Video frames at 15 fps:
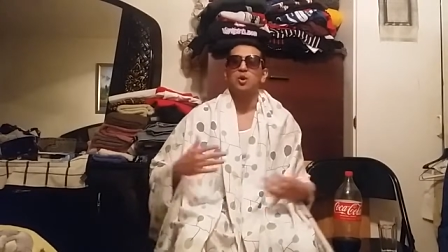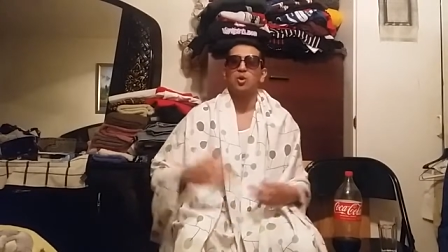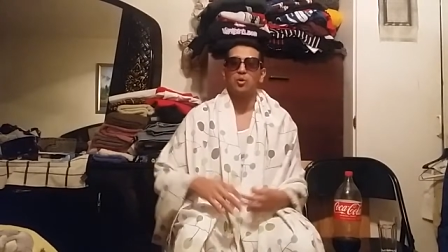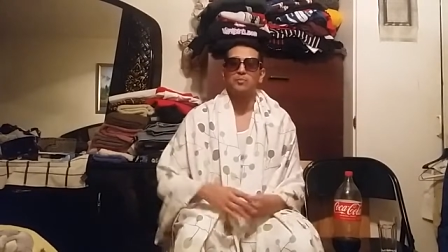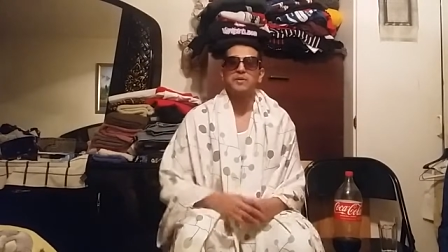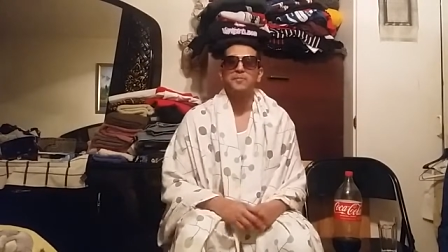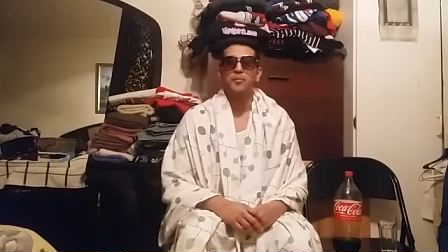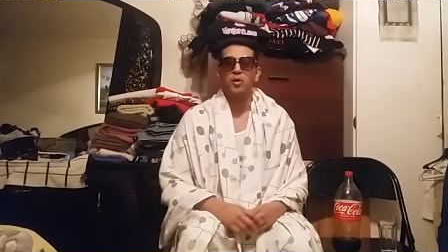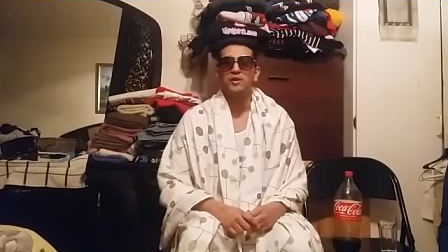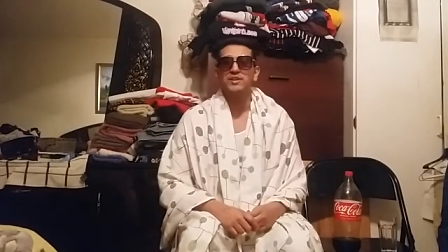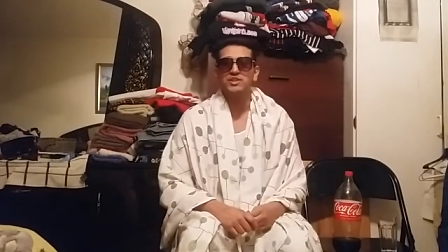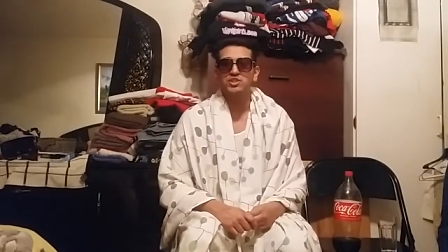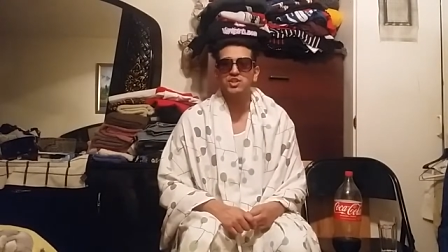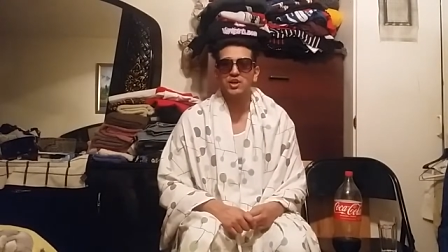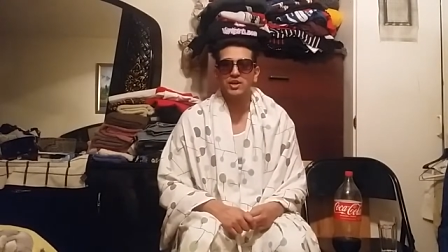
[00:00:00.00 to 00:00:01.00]
or people are
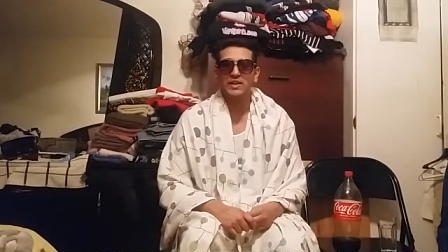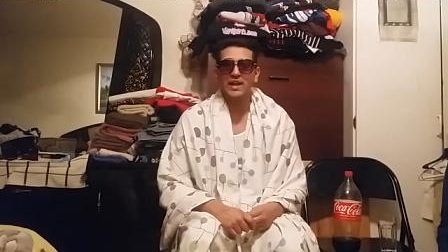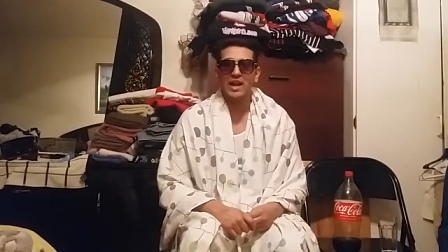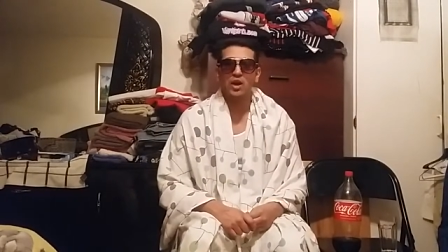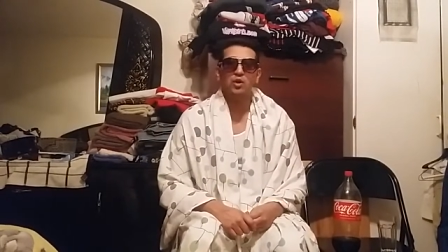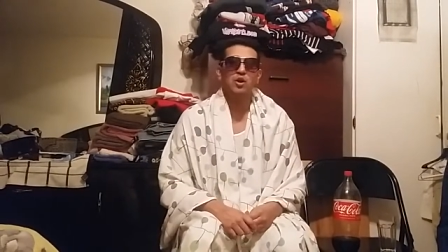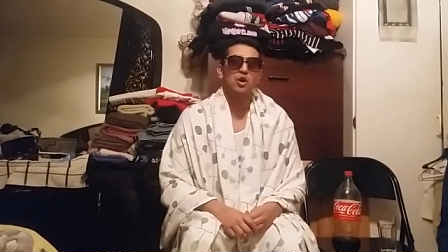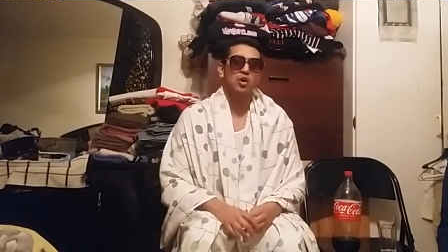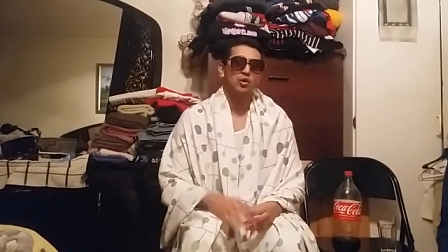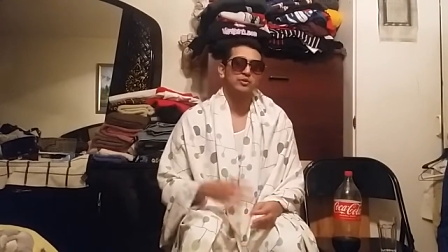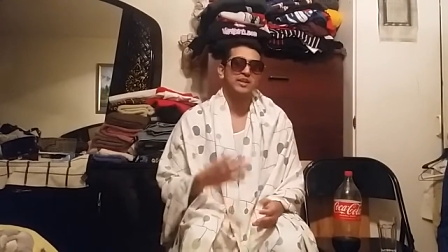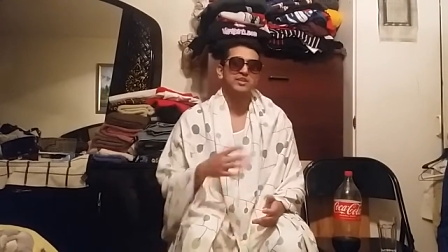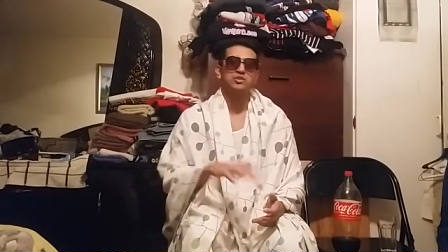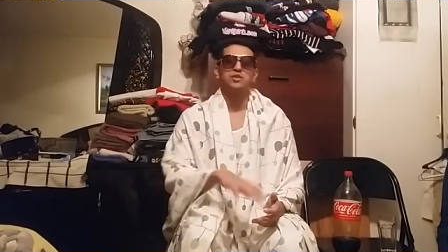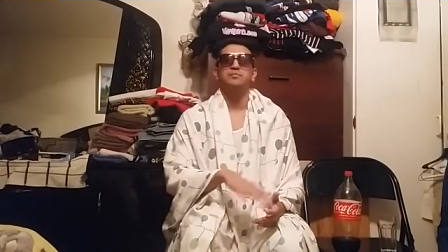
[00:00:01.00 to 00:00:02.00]
legit gonna care, or
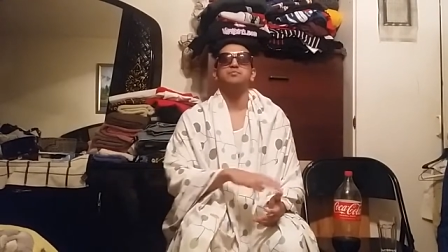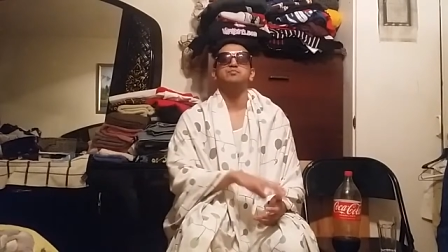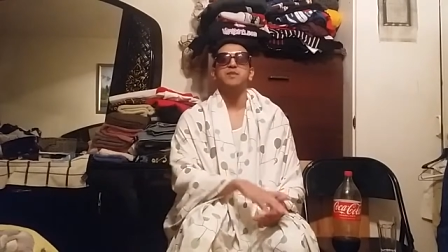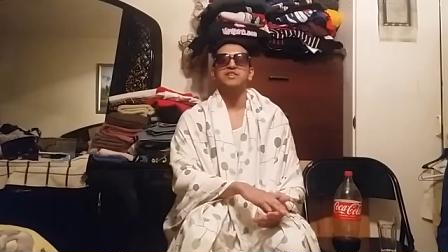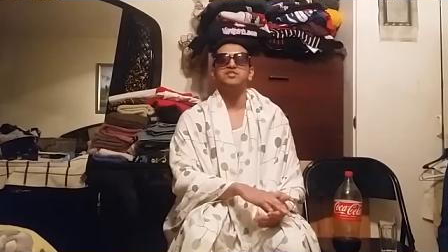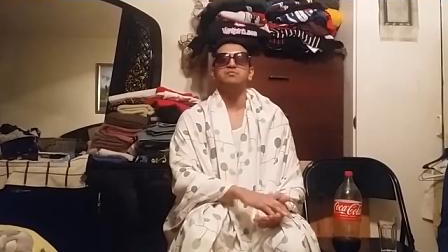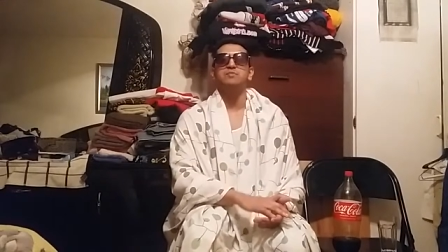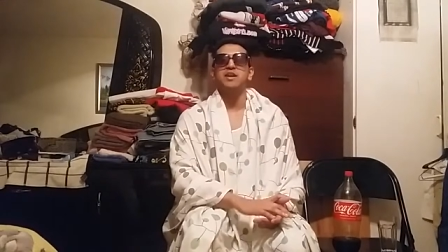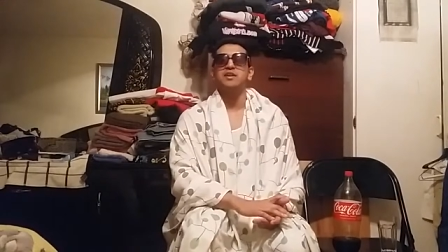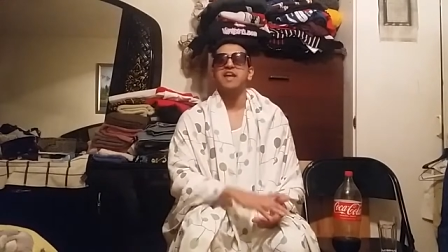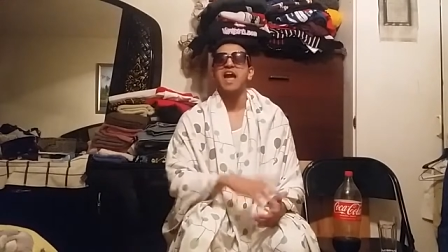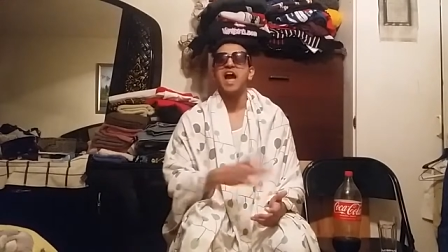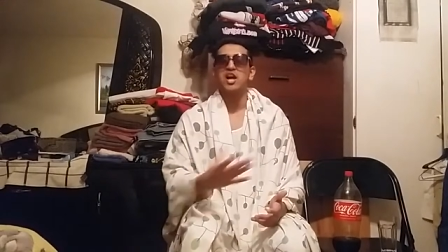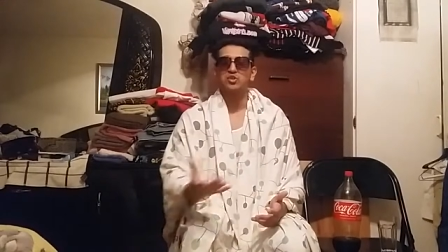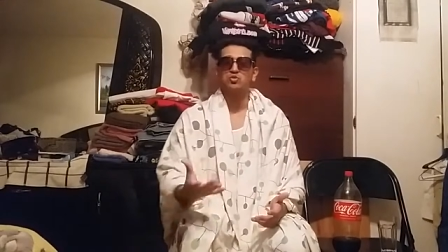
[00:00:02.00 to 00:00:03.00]
that's gonna actually make
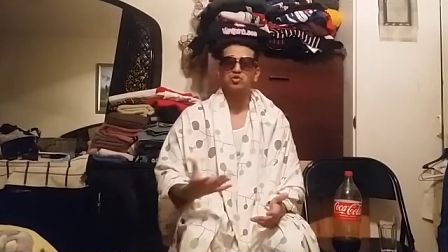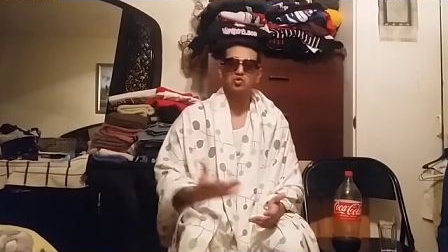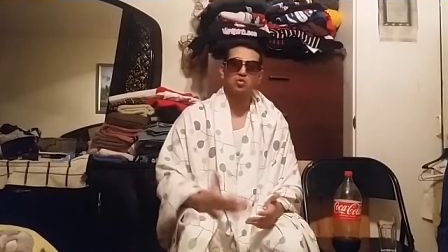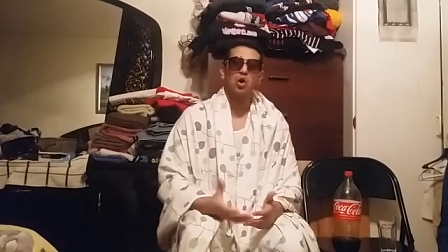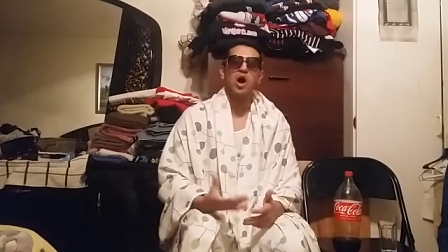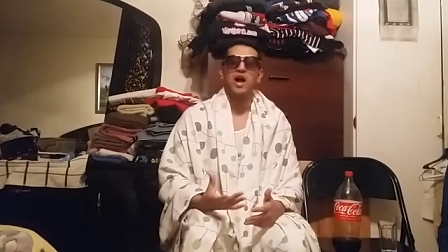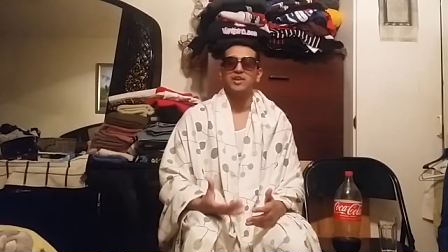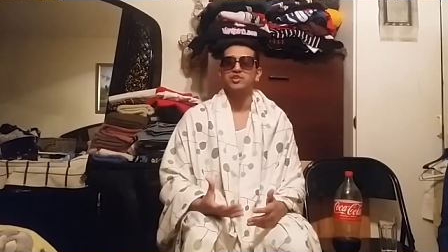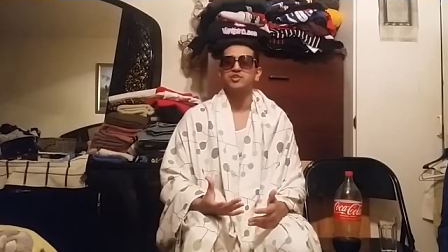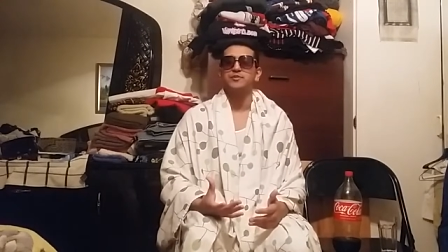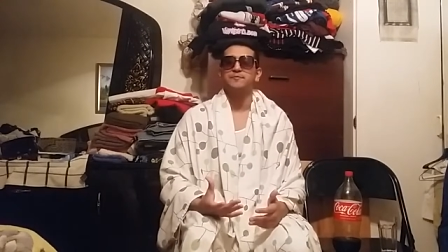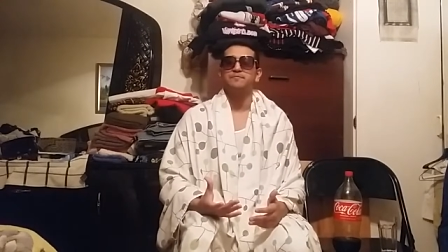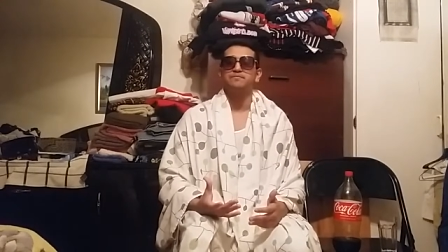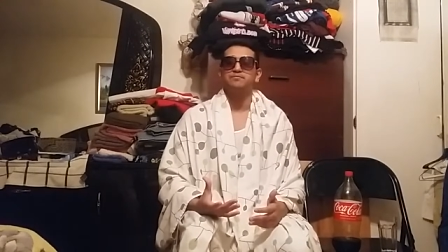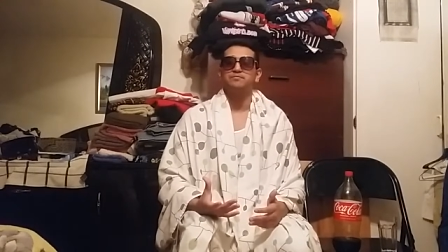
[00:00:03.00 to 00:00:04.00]
casuals watch.